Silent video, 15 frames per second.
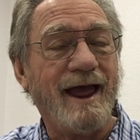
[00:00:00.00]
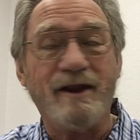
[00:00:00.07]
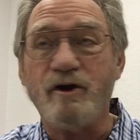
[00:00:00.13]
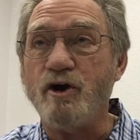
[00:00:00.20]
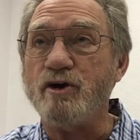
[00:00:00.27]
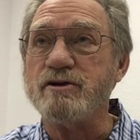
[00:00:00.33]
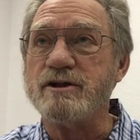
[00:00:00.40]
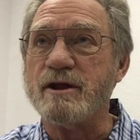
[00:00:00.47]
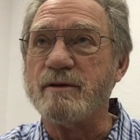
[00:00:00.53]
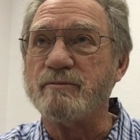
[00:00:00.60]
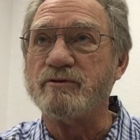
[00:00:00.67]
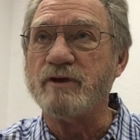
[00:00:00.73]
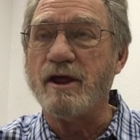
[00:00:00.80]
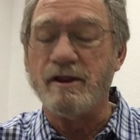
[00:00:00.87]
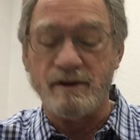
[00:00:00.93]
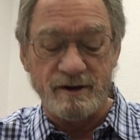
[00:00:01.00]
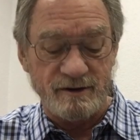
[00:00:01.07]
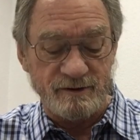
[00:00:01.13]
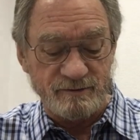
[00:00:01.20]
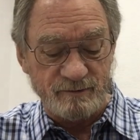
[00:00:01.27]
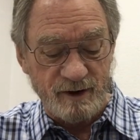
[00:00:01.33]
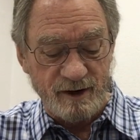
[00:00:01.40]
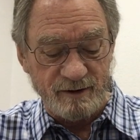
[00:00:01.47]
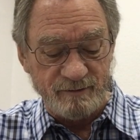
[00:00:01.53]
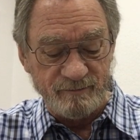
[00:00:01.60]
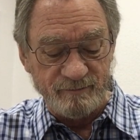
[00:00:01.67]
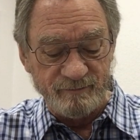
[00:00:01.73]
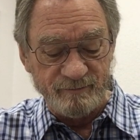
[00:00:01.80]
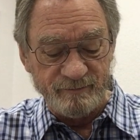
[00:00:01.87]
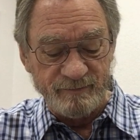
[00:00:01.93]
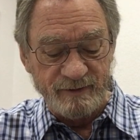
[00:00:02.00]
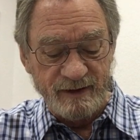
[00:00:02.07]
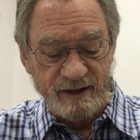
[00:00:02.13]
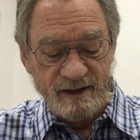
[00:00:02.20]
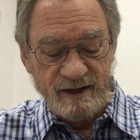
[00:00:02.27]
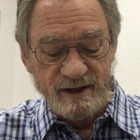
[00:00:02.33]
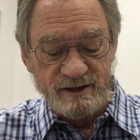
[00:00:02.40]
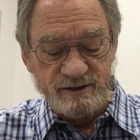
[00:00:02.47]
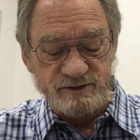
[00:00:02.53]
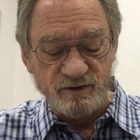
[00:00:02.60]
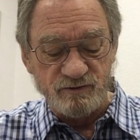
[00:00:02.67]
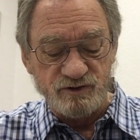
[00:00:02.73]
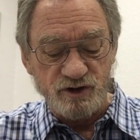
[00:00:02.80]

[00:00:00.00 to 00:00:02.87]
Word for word: and heard them say this, right? So